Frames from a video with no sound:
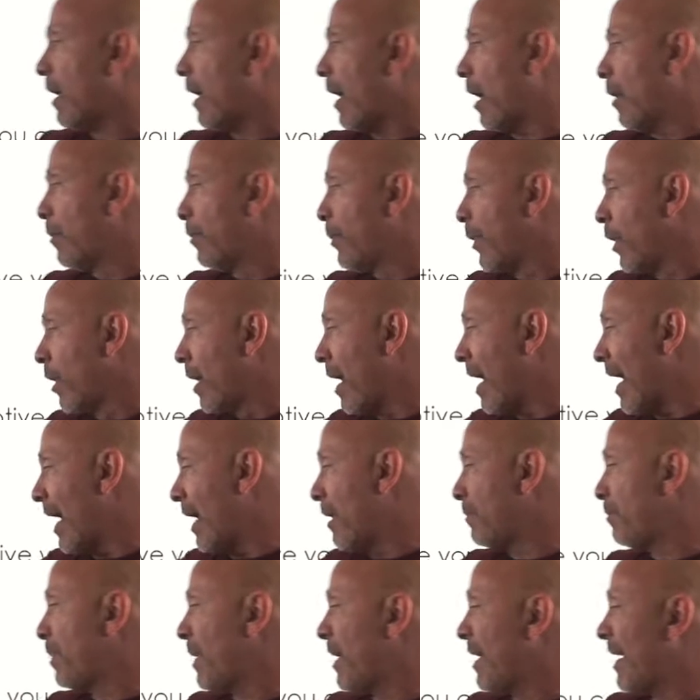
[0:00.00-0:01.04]
and put
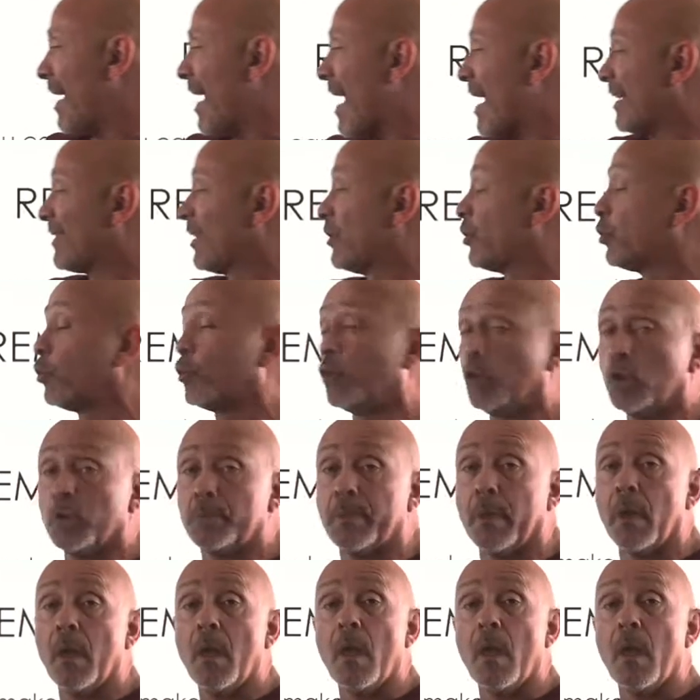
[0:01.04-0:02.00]
IP access group,